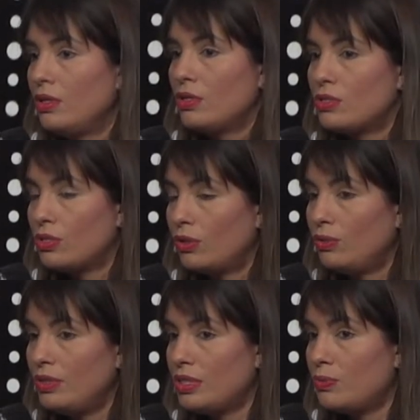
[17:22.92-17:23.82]

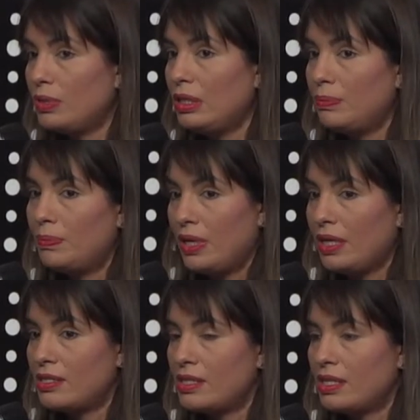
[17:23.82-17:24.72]
So this really
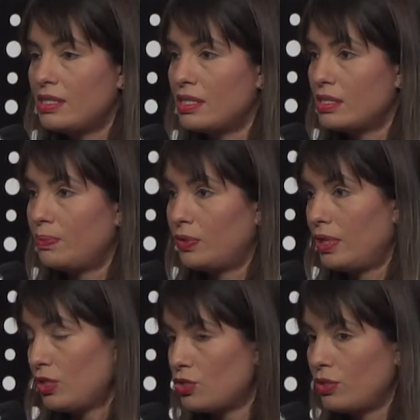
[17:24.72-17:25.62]
brings us as a
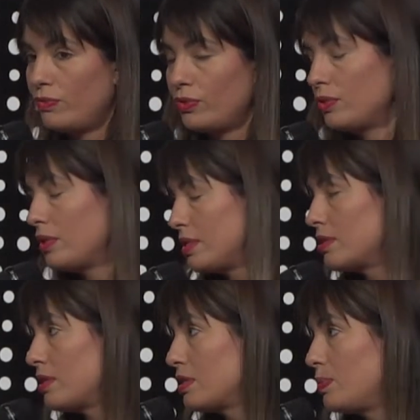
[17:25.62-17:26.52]
potential
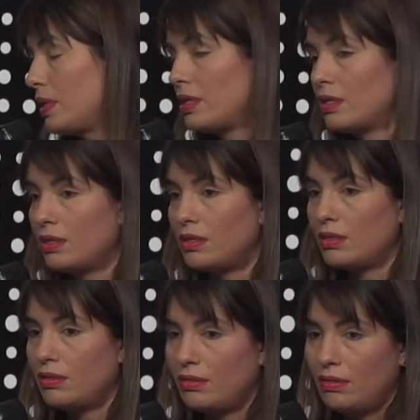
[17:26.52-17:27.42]
as being
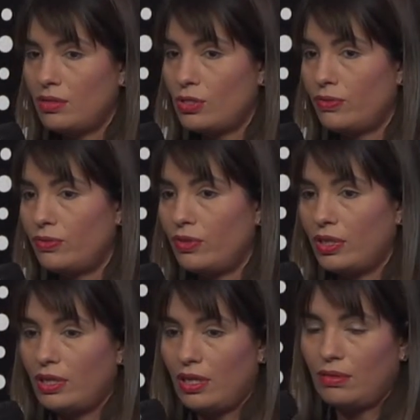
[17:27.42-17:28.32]
a software
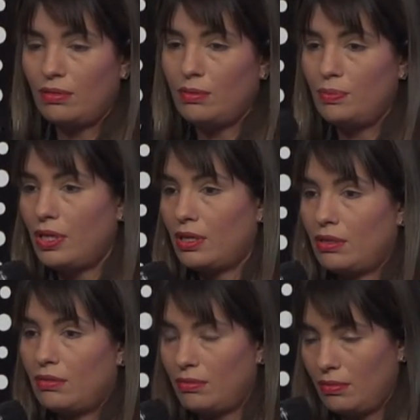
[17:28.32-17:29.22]
and being
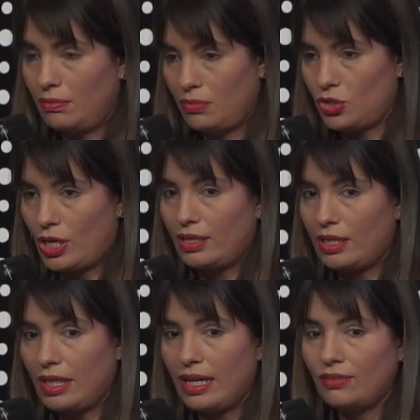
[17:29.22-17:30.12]
a
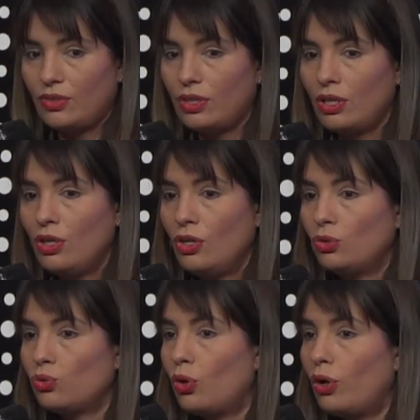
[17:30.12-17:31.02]
Schneider Electric
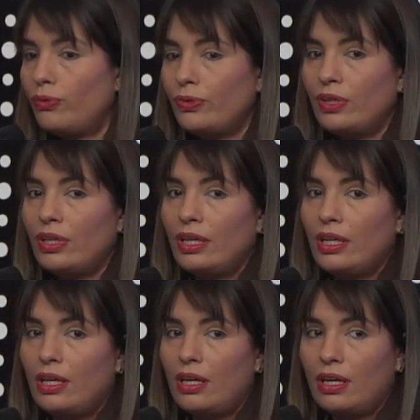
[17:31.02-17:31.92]
to offer
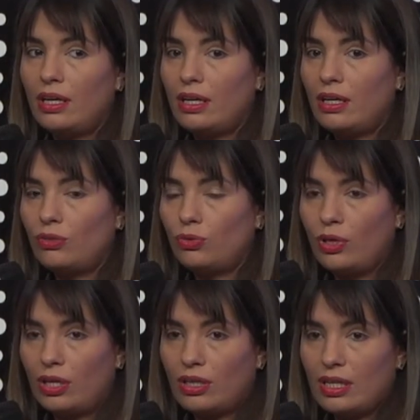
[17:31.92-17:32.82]
to
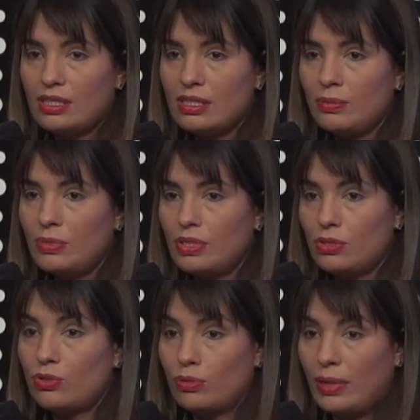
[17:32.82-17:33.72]
our
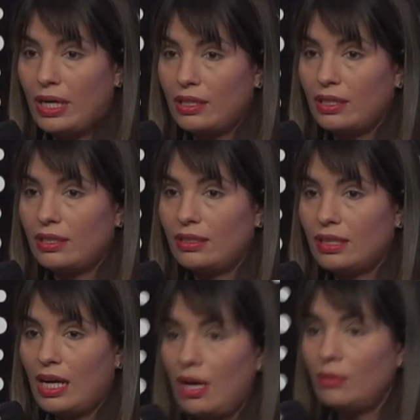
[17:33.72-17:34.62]
customers, to the market,
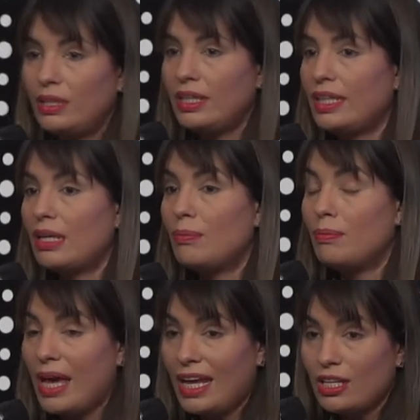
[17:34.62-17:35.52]
how they
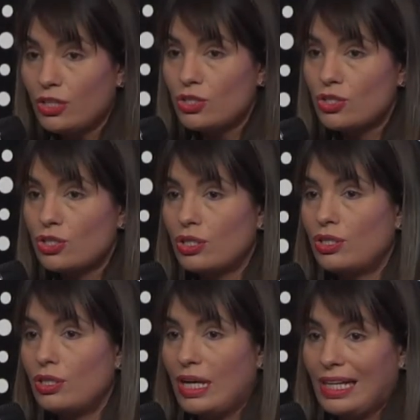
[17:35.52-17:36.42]
can manage
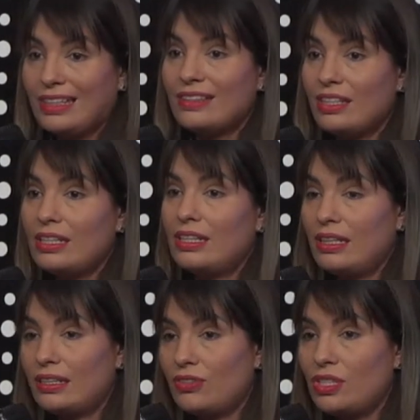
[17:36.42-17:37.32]

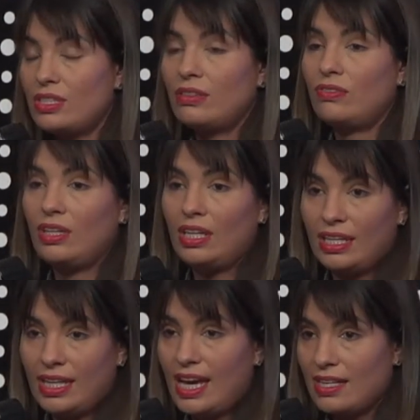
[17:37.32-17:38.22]
electricity,
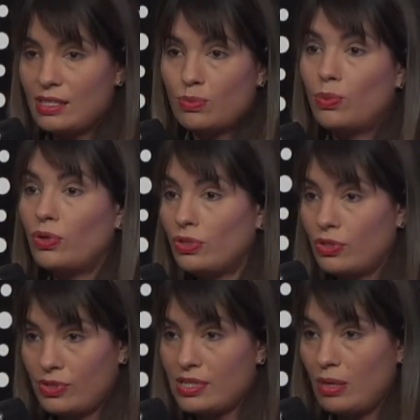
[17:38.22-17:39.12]
gas, water
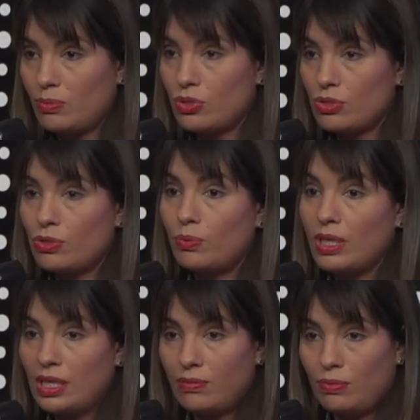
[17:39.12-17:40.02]
consumption. So
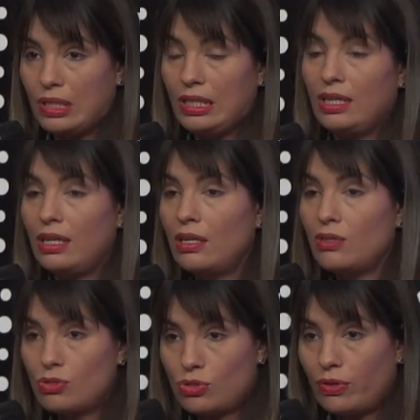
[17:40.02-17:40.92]
we have really
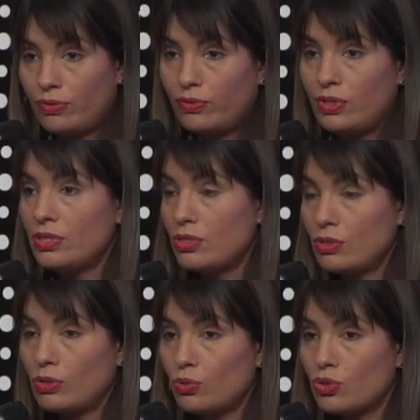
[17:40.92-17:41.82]
softwares and
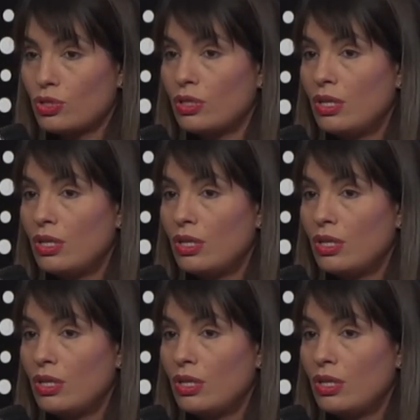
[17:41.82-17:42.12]
solutions